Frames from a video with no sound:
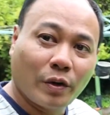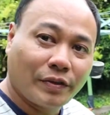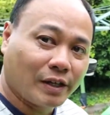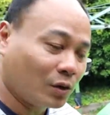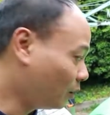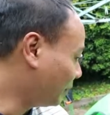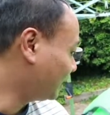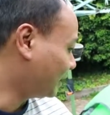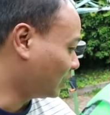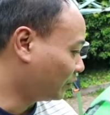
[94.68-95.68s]
with the
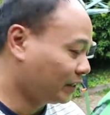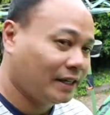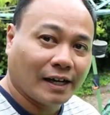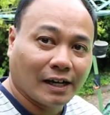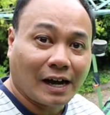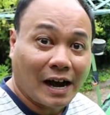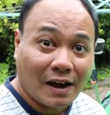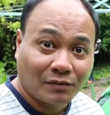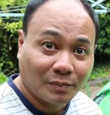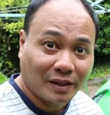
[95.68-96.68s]
Coleman tent over here, I
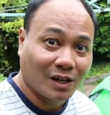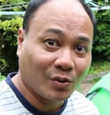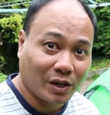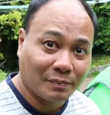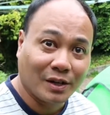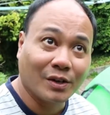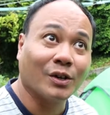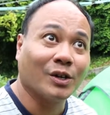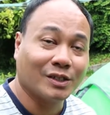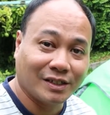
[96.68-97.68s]
have to make it quick
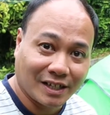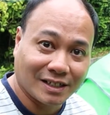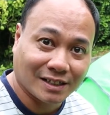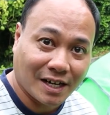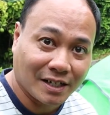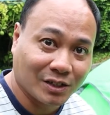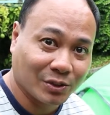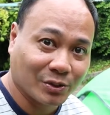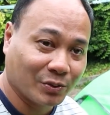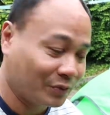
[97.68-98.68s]
because it's starting
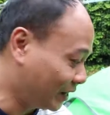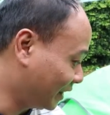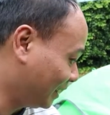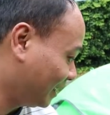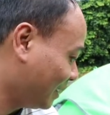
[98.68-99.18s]
to rain.